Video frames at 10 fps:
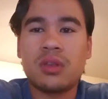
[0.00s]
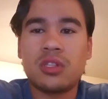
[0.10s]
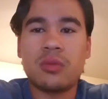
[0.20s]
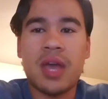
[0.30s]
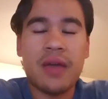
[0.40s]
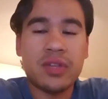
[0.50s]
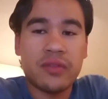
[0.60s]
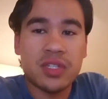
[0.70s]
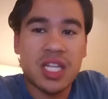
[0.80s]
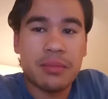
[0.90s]
So by having
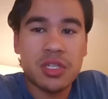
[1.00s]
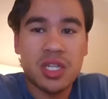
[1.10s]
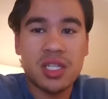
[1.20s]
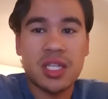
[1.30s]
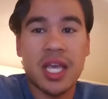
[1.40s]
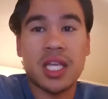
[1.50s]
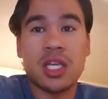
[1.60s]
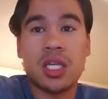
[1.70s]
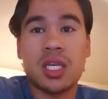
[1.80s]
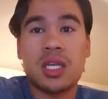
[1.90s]
different state machines
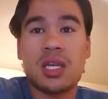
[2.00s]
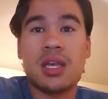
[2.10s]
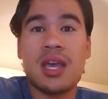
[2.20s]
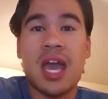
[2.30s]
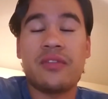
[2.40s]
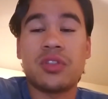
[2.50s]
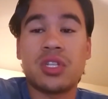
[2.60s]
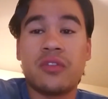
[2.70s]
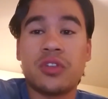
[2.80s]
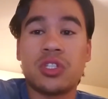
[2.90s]
and having
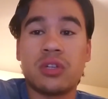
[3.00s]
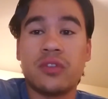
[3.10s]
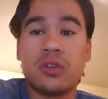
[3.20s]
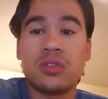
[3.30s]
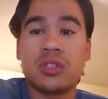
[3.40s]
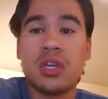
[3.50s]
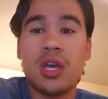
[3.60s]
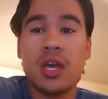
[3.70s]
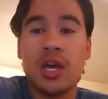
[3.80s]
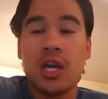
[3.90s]
the different servos
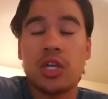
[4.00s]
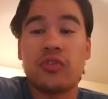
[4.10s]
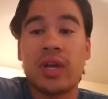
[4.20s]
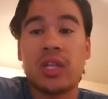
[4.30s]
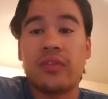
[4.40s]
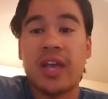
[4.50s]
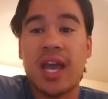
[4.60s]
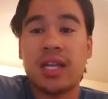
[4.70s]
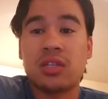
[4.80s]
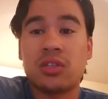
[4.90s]
directly
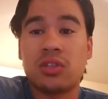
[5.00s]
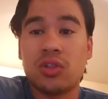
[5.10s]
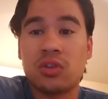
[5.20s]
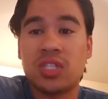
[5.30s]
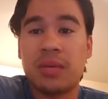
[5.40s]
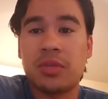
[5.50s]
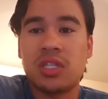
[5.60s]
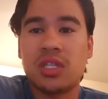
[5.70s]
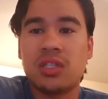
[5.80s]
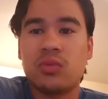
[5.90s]
react to those state
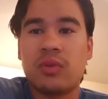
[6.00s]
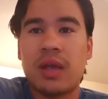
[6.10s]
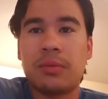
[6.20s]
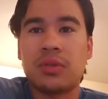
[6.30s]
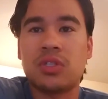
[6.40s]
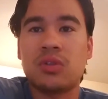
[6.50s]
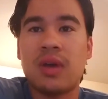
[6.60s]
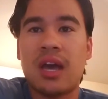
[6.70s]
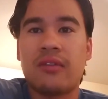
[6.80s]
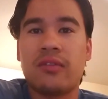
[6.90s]
machines, we were able to
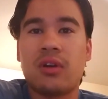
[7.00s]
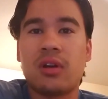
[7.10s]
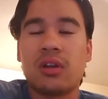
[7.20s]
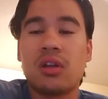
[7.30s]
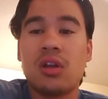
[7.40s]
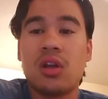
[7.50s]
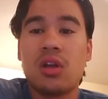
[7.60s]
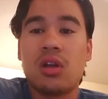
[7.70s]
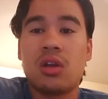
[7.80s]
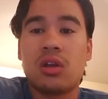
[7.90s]
have our
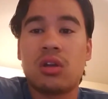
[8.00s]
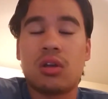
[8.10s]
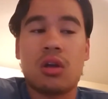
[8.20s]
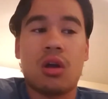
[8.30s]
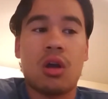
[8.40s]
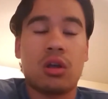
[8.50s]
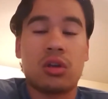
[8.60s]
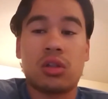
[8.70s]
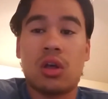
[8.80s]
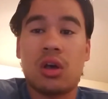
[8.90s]

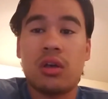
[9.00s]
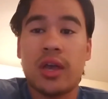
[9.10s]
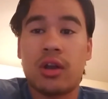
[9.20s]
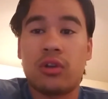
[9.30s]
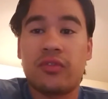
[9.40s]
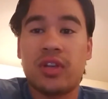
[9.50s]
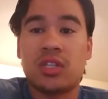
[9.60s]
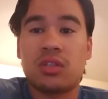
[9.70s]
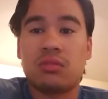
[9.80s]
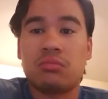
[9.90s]
claw and our
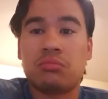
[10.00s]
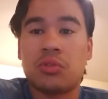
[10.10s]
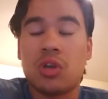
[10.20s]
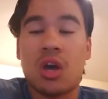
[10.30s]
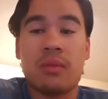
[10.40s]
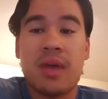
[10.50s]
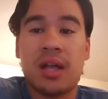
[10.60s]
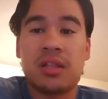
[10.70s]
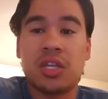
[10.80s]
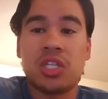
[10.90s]
wrist
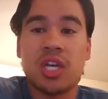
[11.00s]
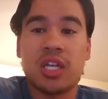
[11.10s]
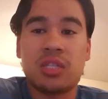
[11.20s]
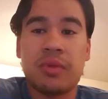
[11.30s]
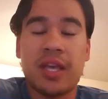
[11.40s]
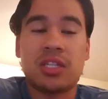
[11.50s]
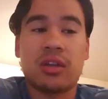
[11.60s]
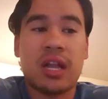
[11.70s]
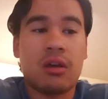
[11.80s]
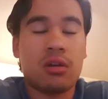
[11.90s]
automatically adjust based
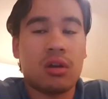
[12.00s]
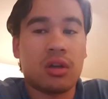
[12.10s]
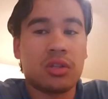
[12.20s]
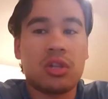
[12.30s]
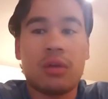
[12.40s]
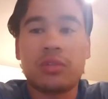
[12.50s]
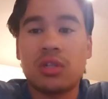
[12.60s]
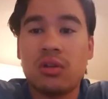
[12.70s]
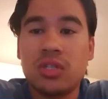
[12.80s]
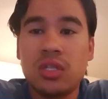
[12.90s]
on how hard the claw was
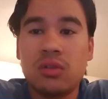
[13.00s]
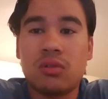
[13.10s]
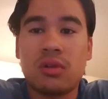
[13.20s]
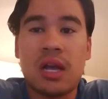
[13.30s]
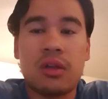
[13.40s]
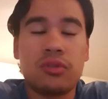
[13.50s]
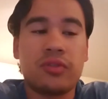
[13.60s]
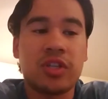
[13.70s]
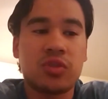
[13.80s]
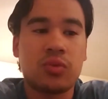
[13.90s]
closing or how the
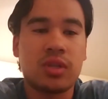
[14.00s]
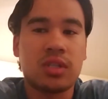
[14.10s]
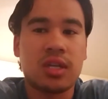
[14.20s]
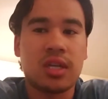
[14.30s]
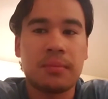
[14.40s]
wrist was